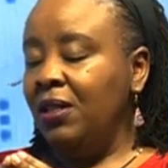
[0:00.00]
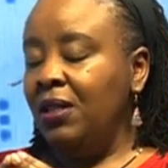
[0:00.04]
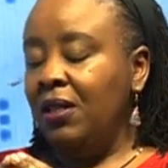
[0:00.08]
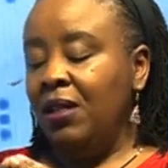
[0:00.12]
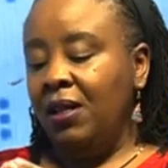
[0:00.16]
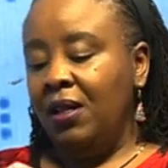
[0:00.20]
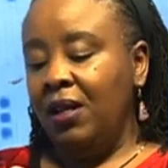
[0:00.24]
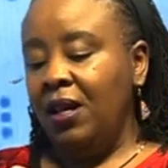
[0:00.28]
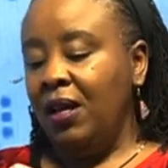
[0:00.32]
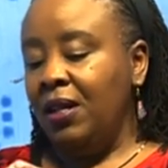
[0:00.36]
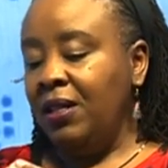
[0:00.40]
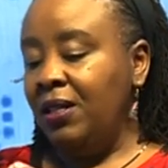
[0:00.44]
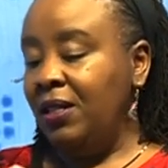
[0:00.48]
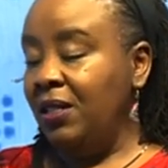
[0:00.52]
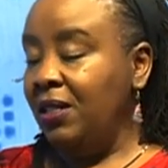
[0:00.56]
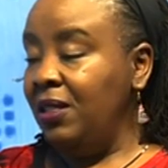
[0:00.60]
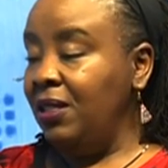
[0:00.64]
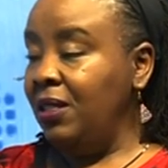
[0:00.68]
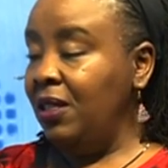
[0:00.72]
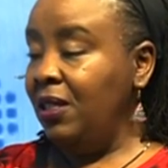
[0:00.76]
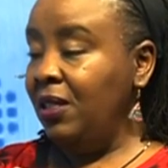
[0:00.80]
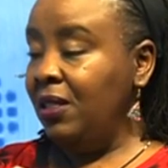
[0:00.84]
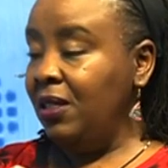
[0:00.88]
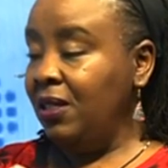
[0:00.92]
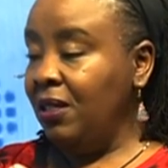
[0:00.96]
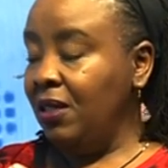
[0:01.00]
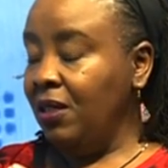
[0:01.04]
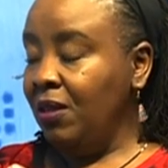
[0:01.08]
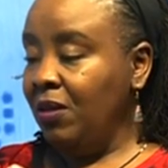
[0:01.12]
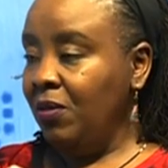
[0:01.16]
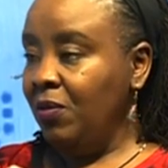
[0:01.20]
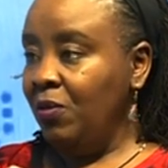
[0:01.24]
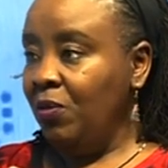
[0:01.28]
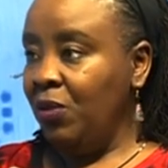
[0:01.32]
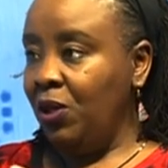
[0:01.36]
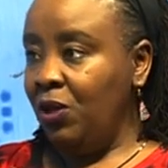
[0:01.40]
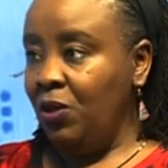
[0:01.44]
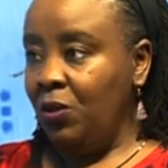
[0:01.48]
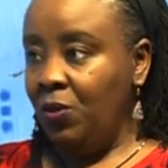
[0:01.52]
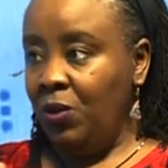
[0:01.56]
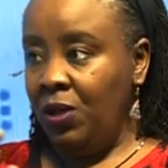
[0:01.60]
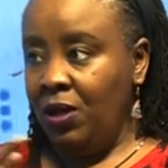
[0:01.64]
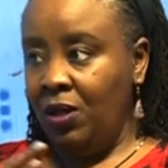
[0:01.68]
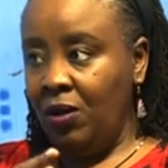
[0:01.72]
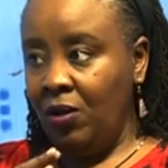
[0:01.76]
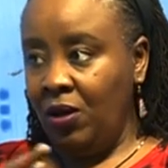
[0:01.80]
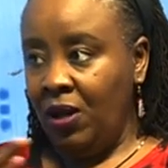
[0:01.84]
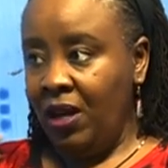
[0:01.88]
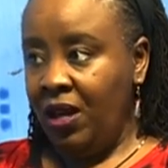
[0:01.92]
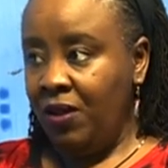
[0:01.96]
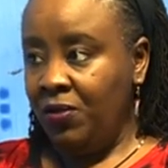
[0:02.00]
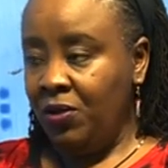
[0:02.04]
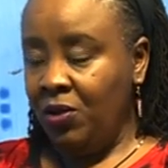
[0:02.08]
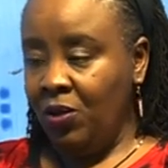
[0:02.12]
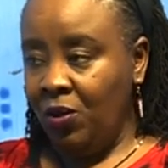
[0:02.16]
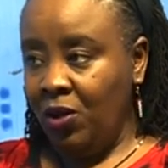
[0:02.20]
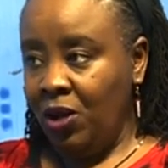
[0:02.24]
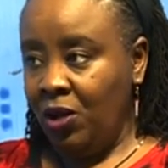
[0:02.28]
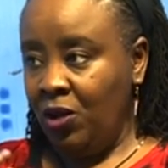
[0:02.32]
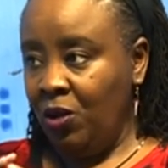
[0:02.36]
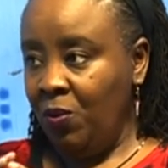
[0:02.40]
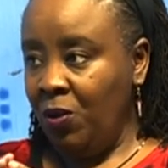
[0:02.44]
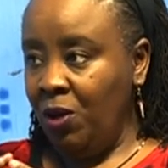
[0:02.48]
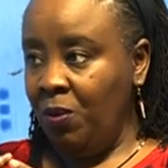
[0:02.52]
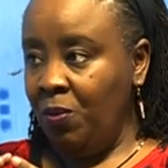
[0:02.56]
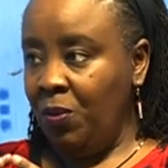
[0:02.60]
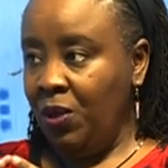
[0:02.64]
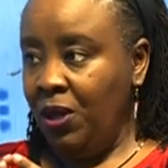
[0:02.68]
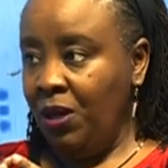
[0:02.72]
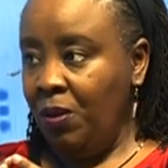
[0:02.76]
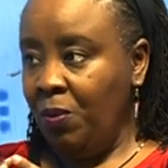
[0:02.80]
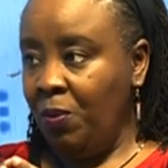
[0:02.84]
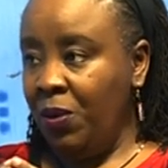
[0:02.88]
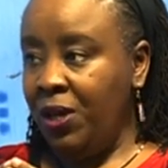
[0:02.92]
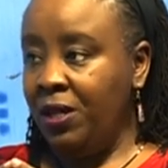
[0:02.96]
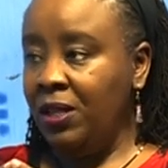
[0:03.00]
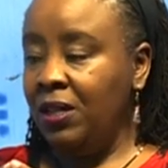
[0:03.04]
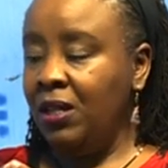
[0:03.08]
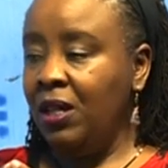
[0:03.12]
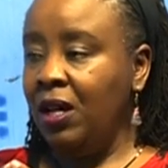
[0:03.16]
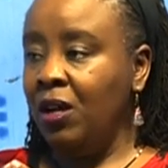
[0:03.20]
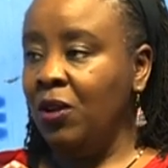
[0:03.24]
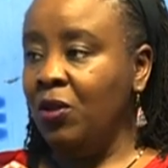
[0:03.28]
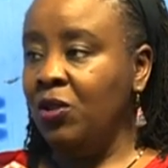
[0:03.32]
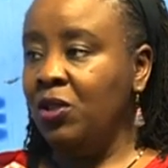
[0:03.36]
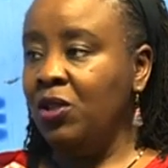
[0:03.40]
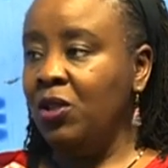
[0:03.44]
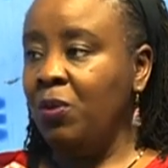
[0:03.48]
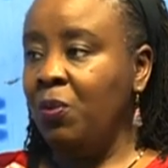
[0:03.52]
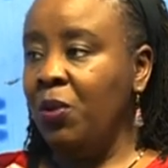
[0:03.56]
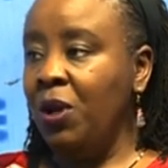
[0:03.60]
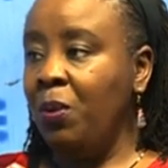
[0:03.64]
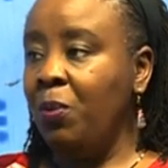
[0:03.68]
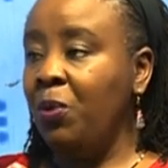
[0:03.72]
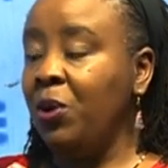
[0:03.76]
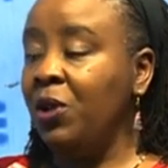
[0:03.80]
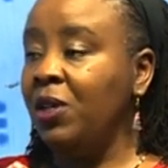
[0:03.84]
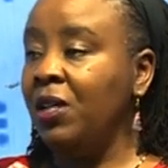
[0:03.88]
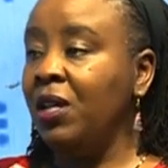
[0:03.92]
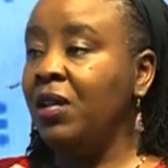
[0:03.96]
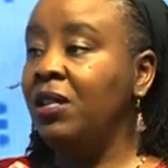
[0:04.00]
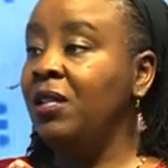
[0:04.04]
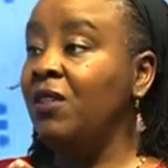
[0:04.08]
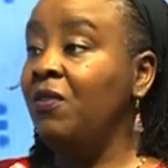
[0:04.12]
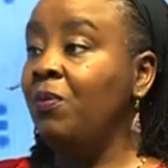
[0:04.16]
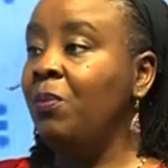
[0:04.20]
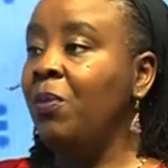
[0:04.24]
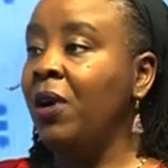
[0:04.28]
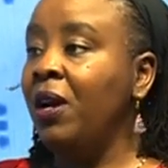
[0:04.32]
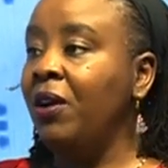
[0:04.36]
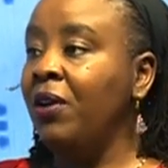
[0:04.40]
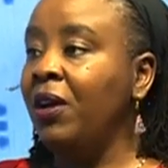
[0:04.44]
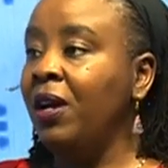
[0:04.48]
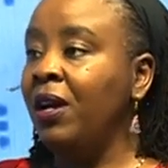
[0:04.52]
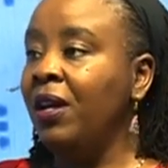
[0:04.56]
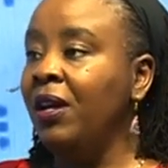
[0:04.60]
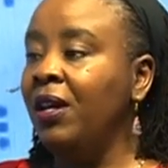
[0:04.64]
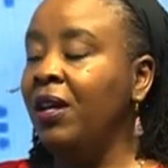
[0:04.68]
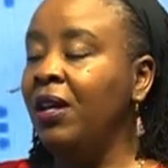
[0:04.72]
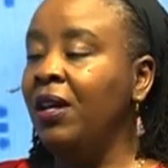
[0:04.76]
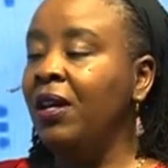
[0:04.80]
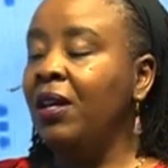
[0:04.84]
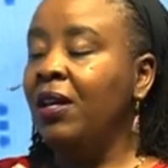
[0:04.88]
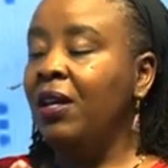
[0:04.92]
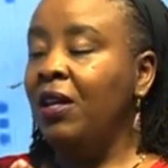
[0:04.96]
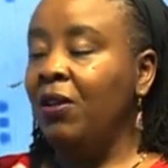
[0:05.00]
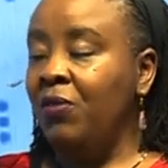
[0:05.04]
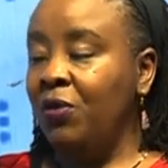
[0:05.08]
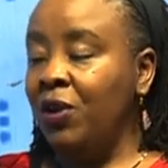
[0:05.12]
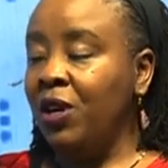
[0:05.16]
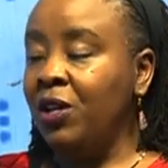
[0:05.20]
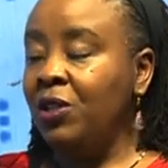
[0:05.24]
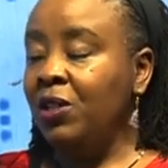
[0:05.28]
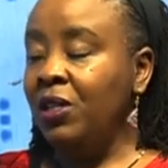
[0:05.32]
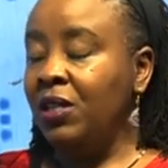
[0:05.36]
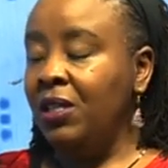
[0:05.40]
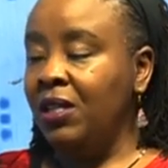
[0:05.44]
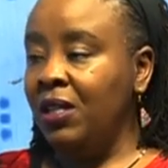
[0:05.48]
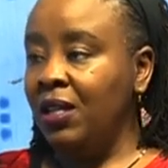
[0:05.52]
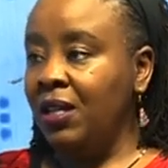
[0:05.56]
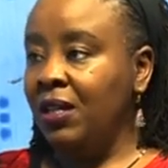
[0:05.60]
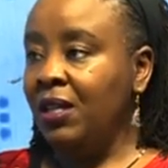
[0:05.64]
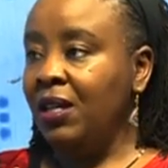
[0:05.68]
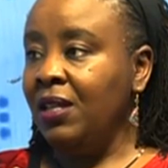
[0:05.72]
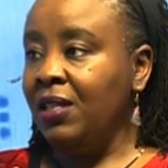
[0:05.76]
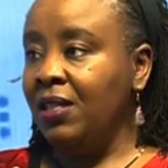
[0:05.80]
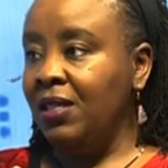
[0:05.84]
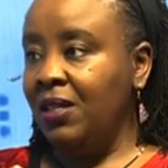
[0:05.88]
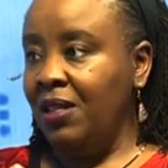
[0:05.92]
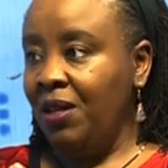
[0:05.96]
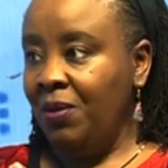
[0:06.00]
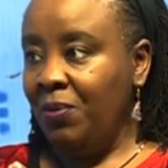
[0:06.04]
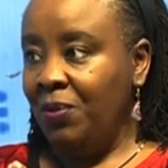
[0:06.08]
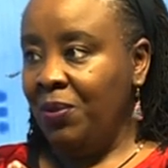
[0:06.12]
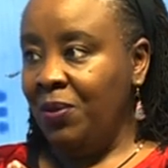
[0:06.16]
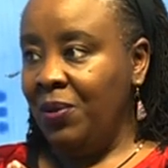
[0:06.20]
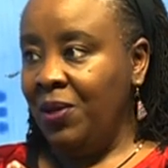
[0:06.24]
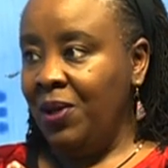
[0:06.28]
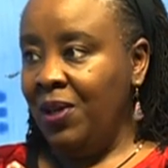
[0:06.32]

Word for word: uh, disease between your livestock and human being, but it can also be a protective barrier if you actually take that step.